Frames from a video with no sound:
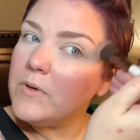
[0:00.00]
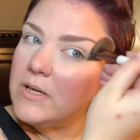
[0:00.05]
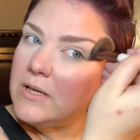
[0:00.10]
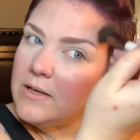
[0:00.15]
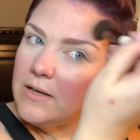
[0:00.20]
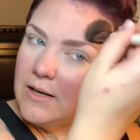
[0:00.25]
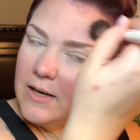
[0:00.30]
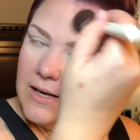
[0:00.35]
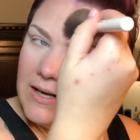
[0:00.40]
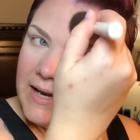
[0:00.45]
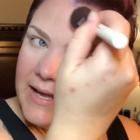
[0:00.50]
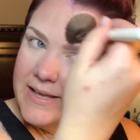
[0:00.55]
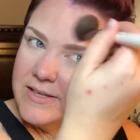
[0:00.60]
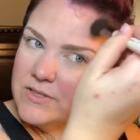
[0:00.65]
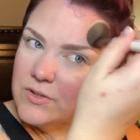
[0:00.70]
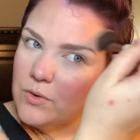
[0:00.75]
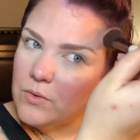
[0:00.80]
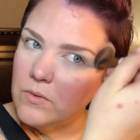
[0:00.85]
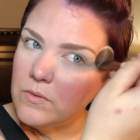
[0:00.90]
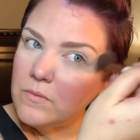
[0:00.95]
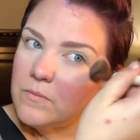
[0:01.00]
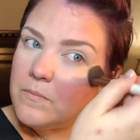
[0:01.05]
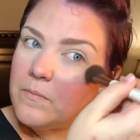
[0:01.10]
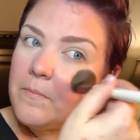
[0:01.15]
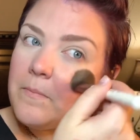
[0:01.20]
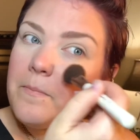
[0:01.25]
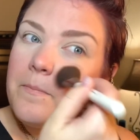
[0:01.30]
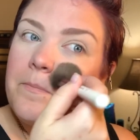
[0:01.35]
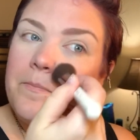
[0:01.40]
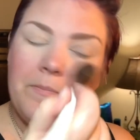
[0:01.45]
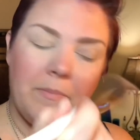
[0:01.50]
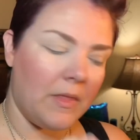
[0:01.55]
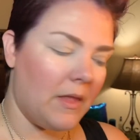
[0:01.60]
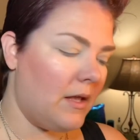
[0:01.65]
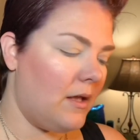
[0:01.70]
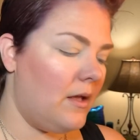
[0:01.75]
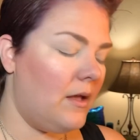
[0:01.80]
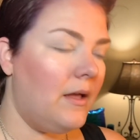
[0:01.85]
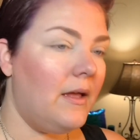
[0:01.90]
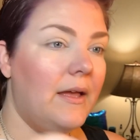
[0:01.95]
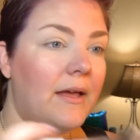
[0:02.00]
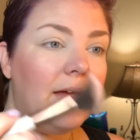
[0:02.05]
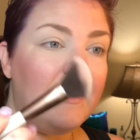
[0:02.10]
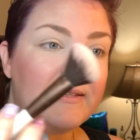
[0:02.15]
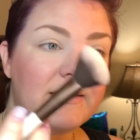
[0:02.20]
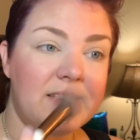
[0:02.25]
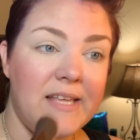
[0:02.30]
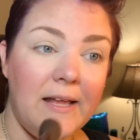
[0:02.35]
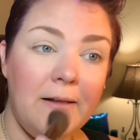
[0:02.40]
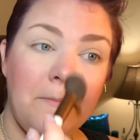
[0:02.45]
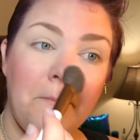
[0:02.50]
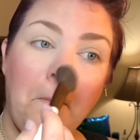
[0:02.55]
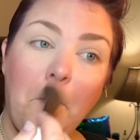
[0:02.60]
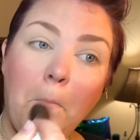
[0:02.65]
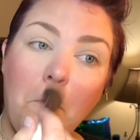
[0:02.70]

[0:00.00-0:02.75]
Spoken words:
Like so. And then